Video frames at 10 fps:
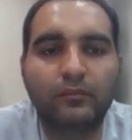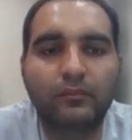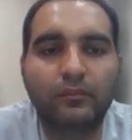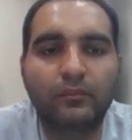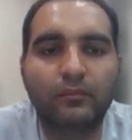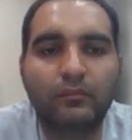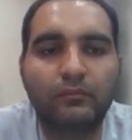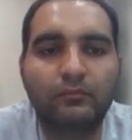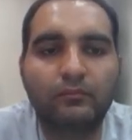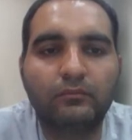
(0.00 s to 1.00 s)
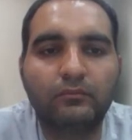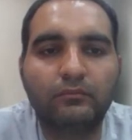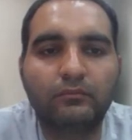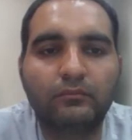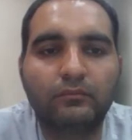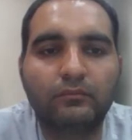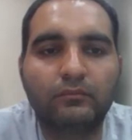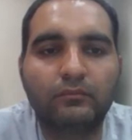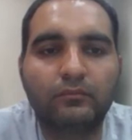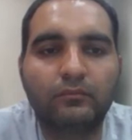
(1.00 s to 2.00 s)

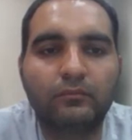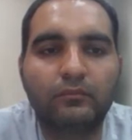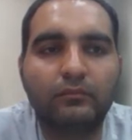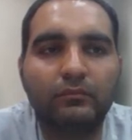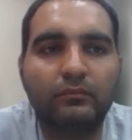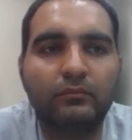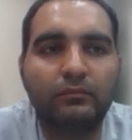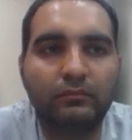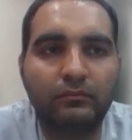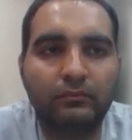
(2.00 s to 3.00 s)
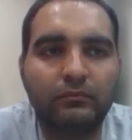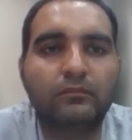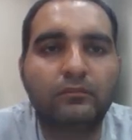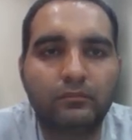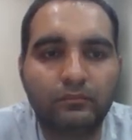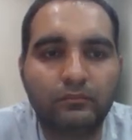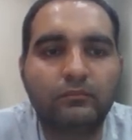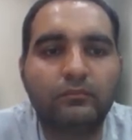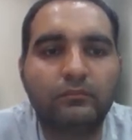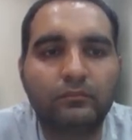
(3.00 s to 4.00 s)

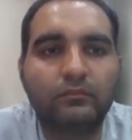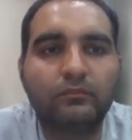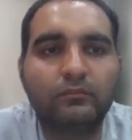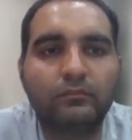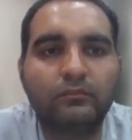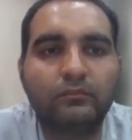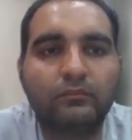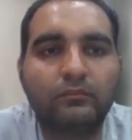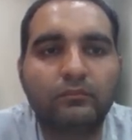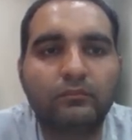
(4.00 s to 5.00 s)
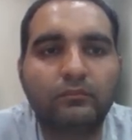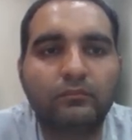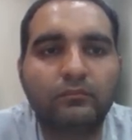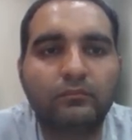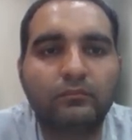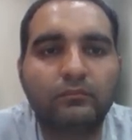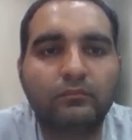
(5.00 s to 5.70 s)
This person isn't speaking.